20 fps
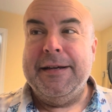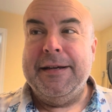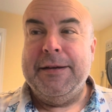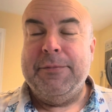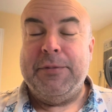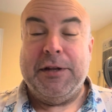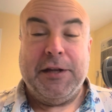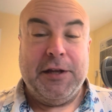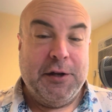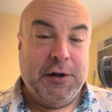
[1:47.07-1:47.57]

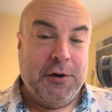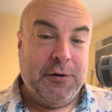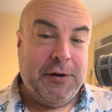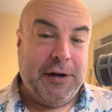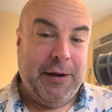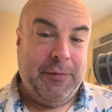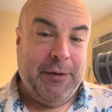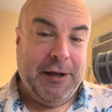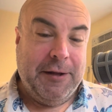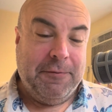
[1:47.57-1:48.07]
But you know what
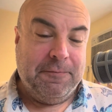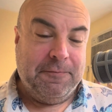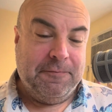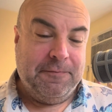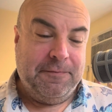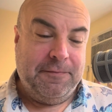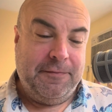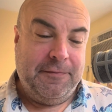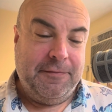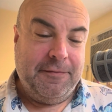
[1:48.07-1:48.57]
I mean.
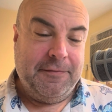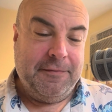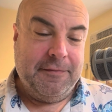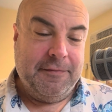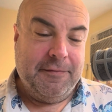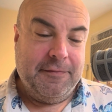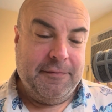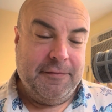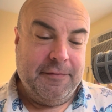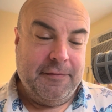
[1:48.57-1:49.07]

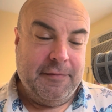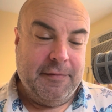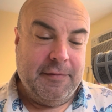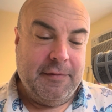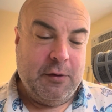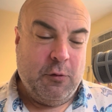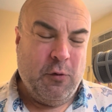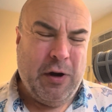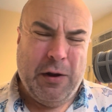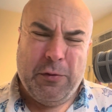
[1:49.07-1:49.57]

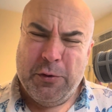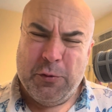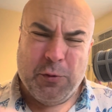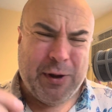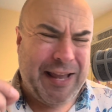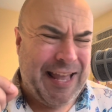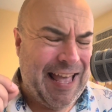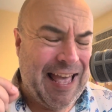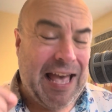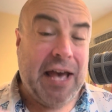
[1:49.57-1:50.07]
Why would
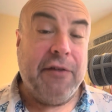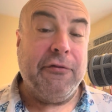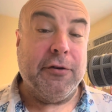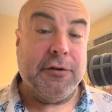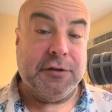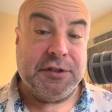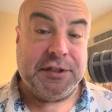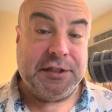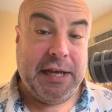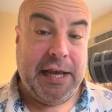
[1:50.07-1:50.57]
we ever
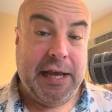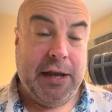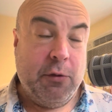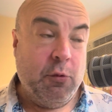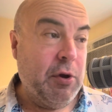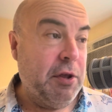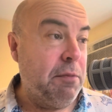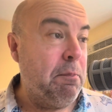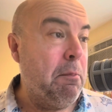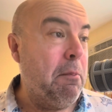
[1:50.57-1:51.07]
say,
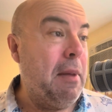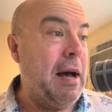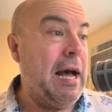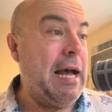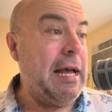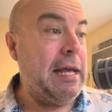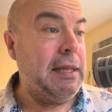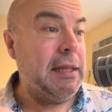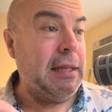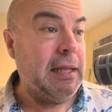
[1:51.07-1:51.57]
with
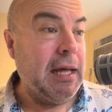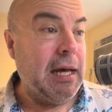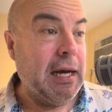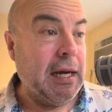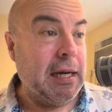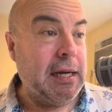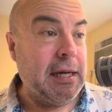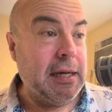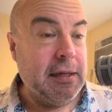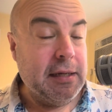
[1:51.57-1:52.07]
my
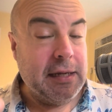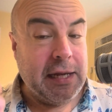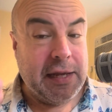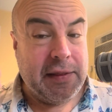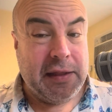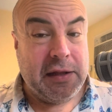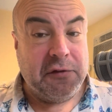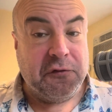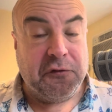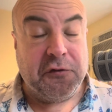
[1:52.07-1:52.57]
luck, and
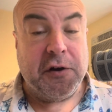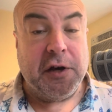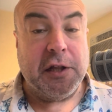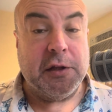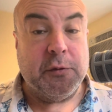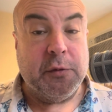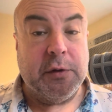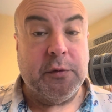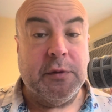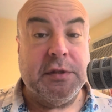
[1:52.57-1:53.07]
then
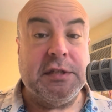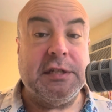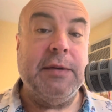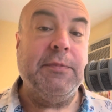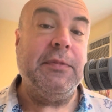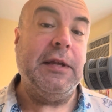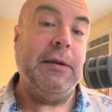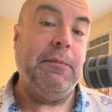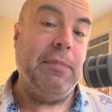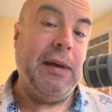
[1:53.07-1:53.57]
follow it with
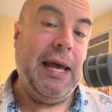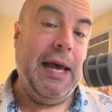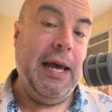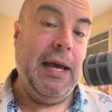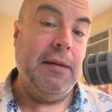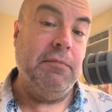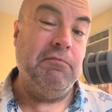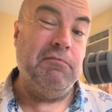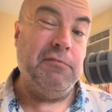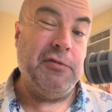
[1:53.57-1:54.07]
something
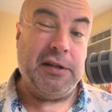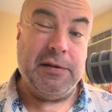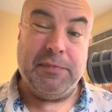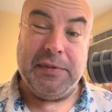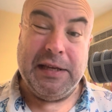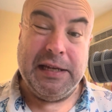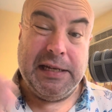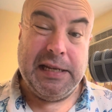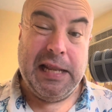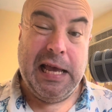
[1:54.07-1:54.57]
bad,
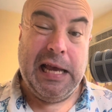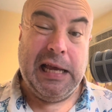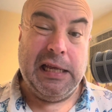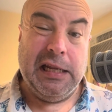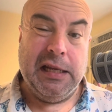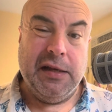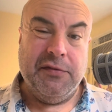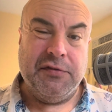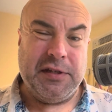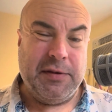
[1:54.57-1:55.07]
something
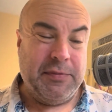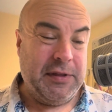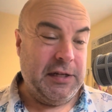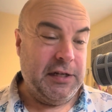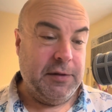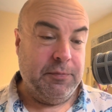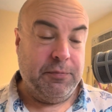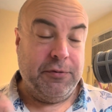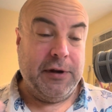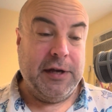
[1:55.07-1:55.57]
negative, something
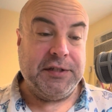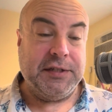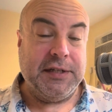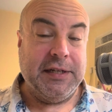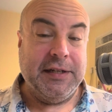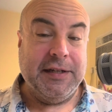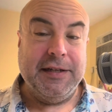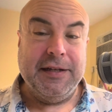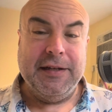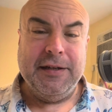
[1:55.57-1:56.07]

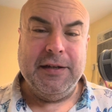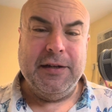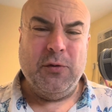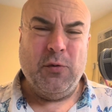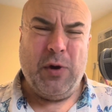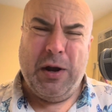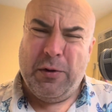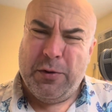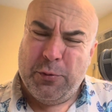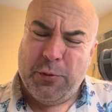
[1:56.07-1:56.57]
depressing?
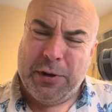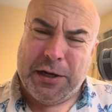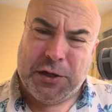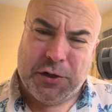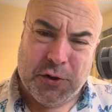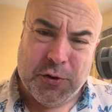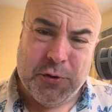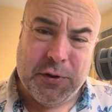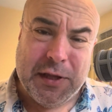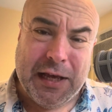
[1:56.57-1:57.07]
Why would we
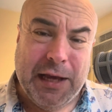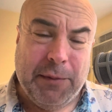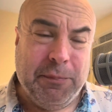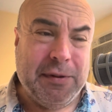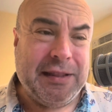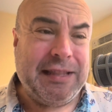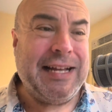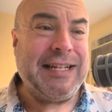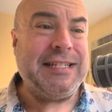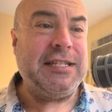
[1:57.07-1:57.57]
do that?
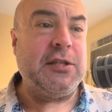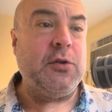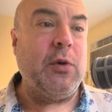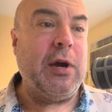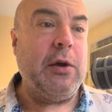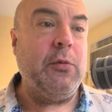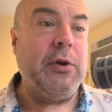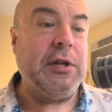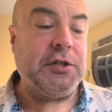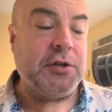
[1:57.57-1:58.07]
But that's the
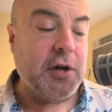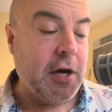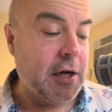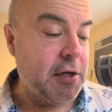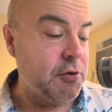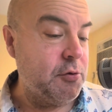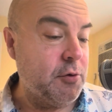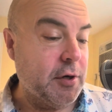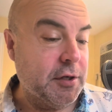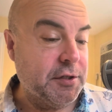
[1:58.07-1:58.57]
way we talk
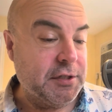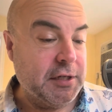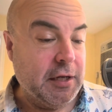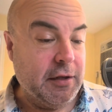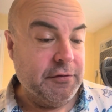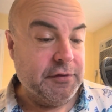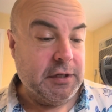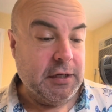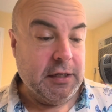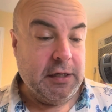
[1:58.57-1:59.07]
to
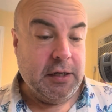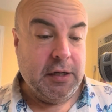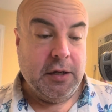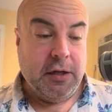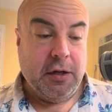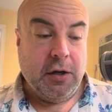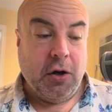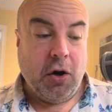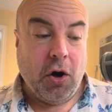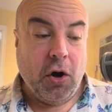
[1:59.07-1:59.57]
ourselves
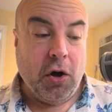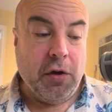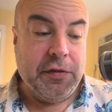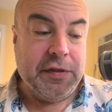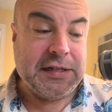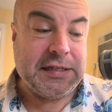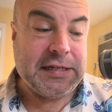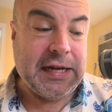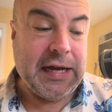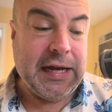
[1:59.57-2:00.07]
all
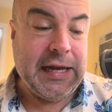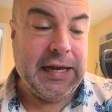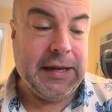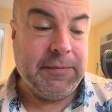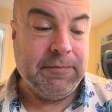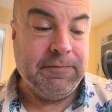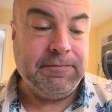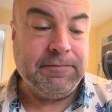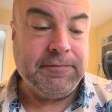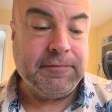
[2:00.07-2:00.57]
the
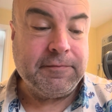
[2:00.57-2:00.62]
time.